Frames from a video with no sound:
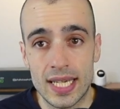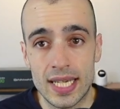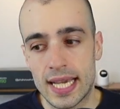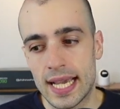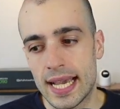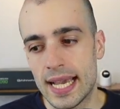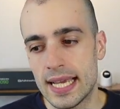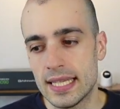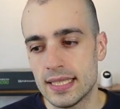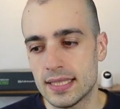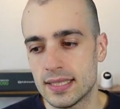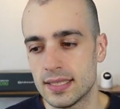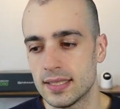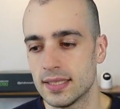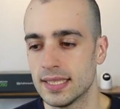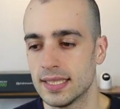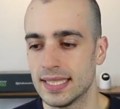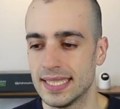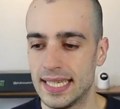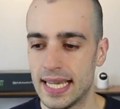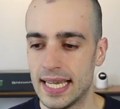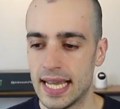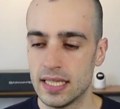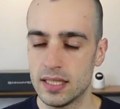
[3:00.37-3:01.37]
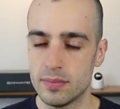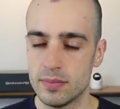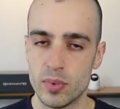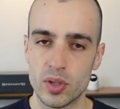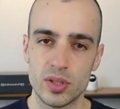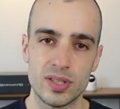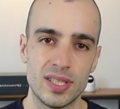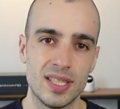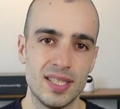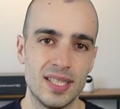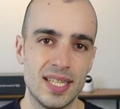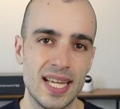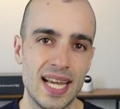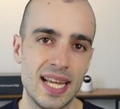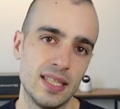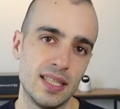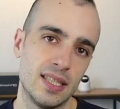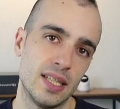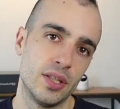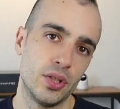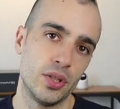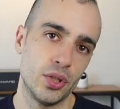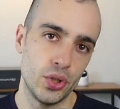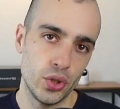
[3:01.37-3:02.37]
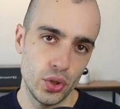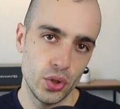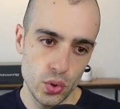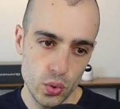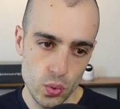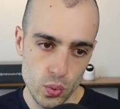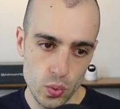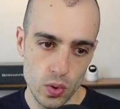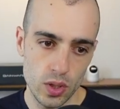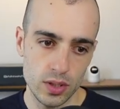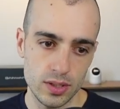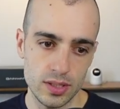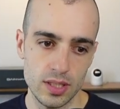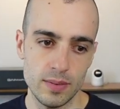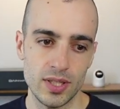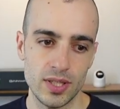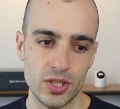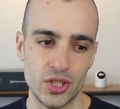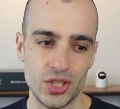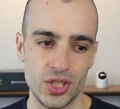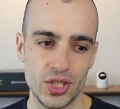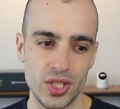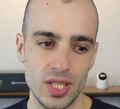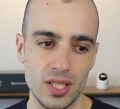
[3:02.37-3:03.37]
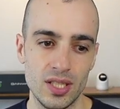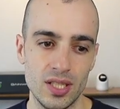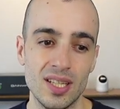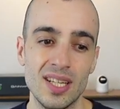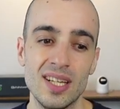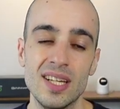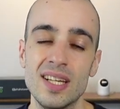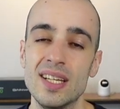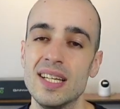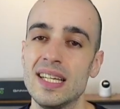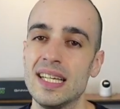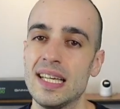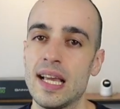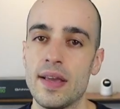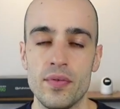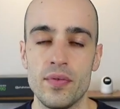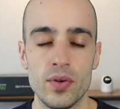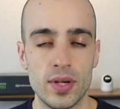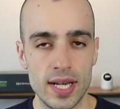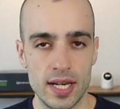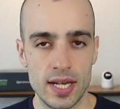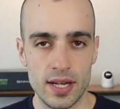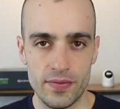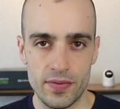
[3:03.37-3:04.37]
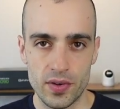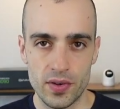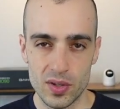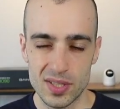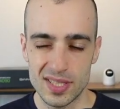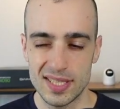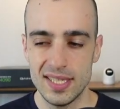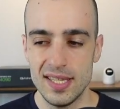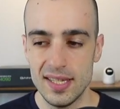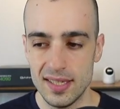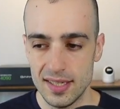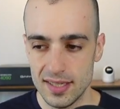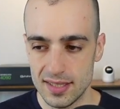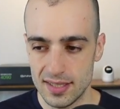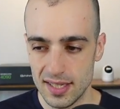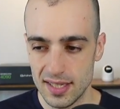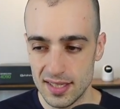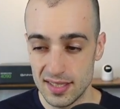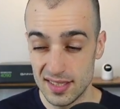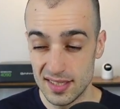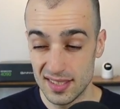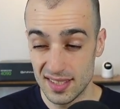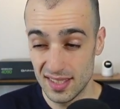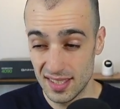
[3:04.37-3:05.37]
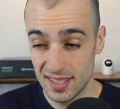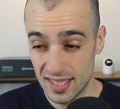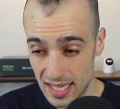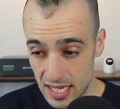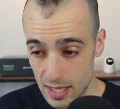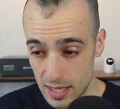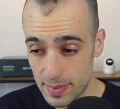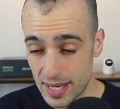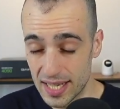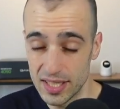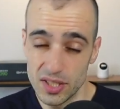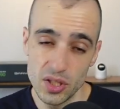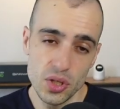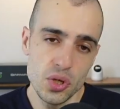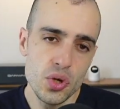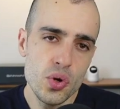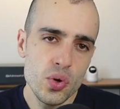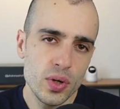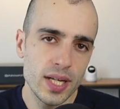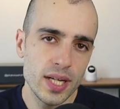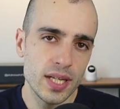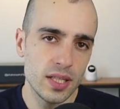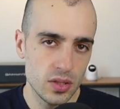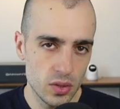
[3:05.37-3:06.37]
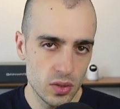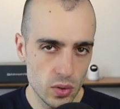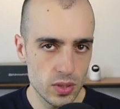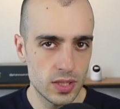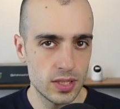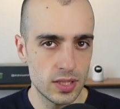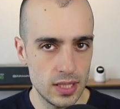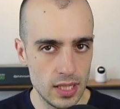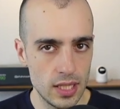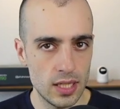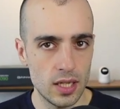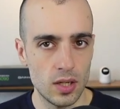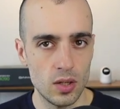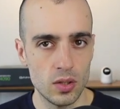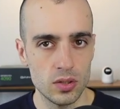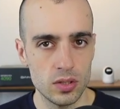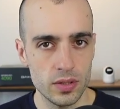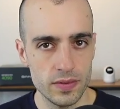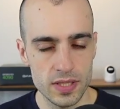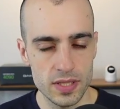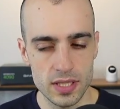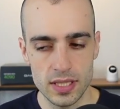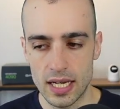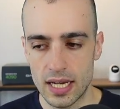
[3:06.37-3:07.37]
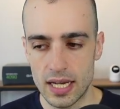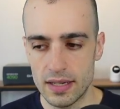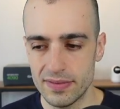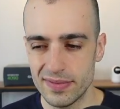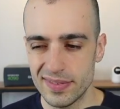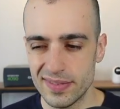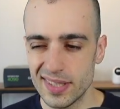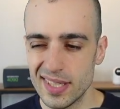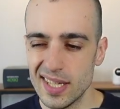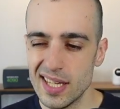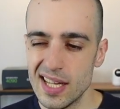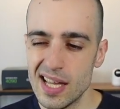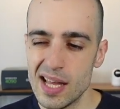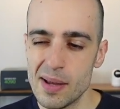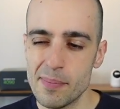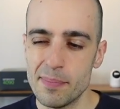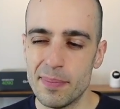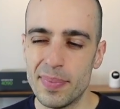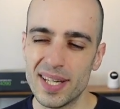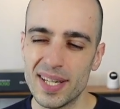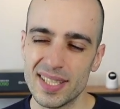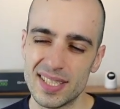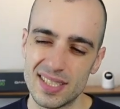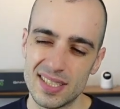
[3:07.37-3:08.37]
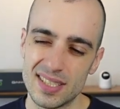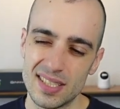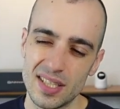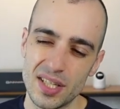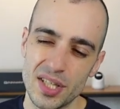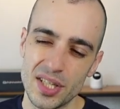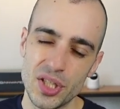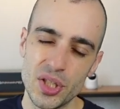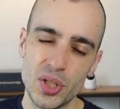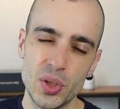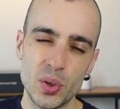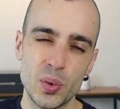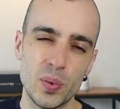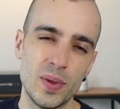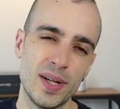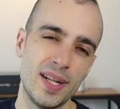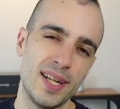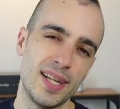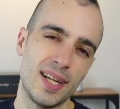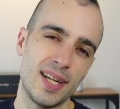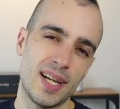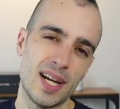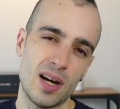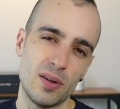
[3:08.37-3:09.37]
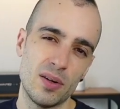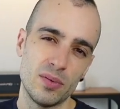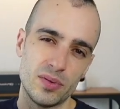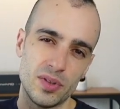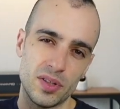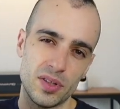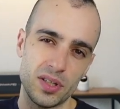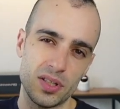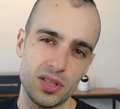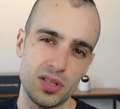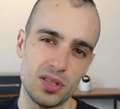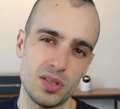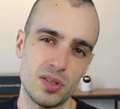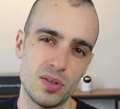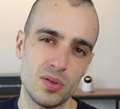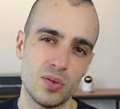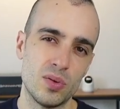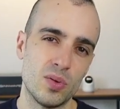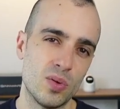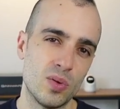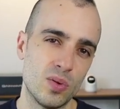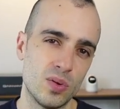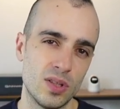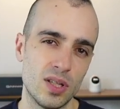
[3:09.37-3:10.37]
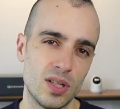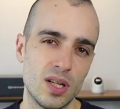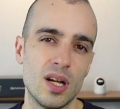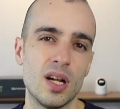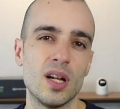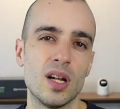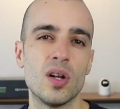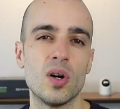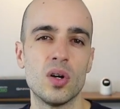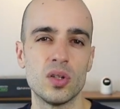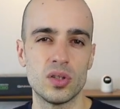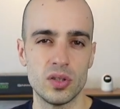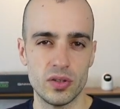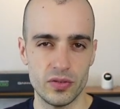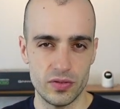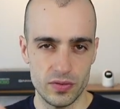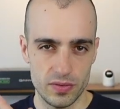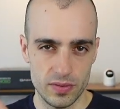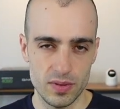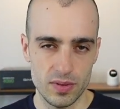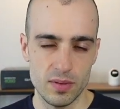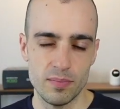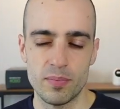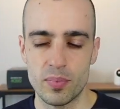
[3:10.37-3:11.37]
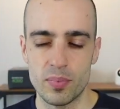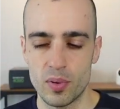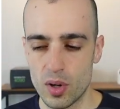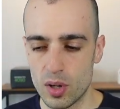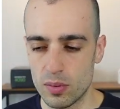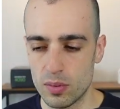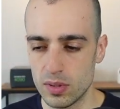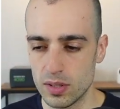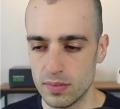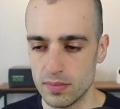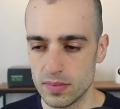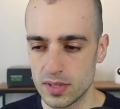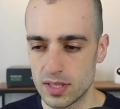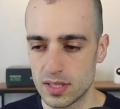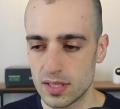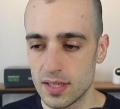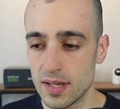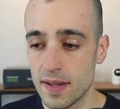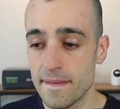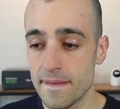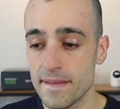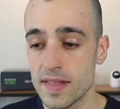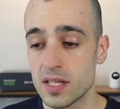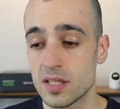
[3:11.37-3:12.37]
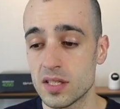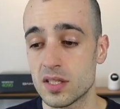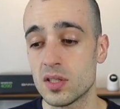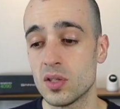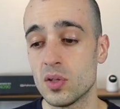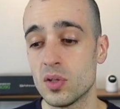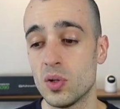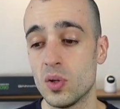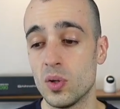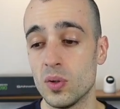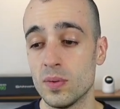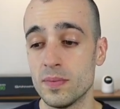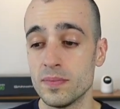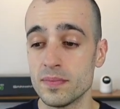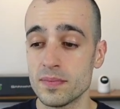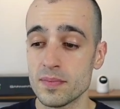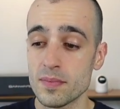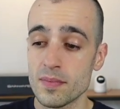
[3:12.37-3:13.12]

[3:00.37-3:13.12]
can't get more than that and you want a machine, if you can afford 6 GB, you can do still a lot of stuff, but you will encounter soon a lot of problems. So